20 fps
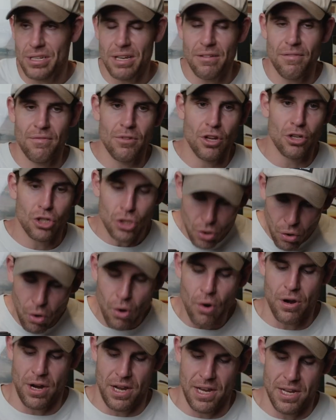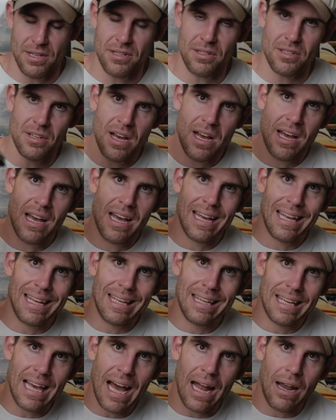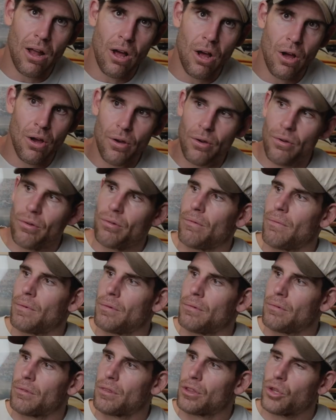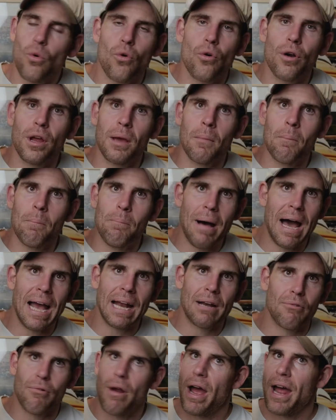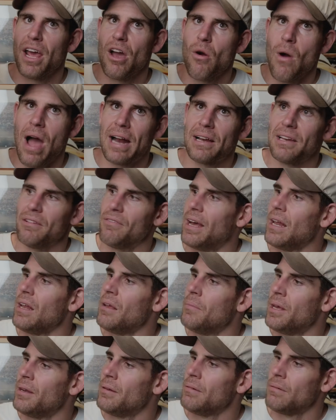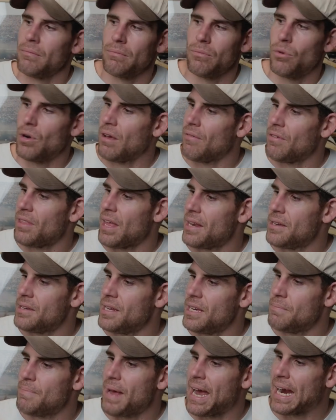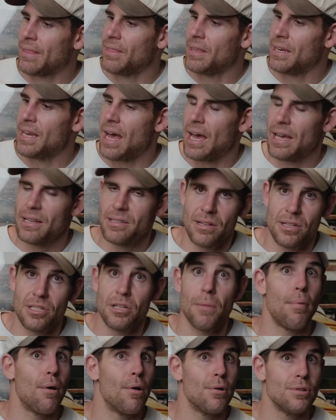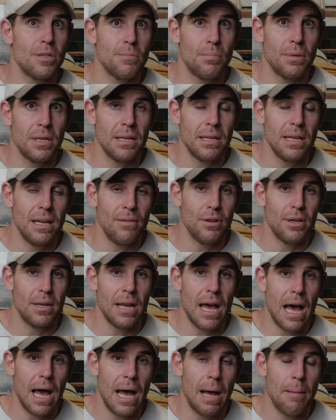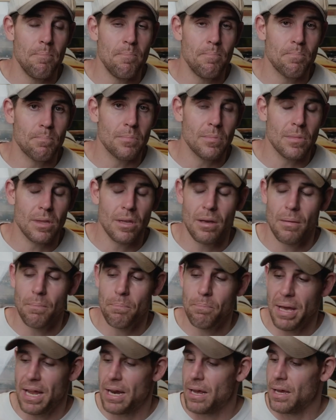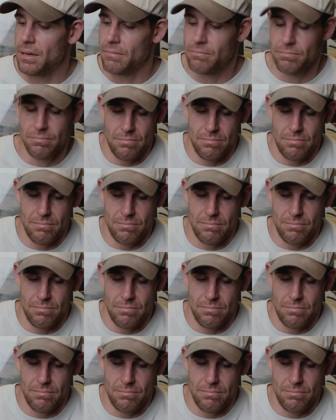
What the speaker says: notorious yellow thorium-baked radioactive element, whatever they did back in the day, so supposedly give it better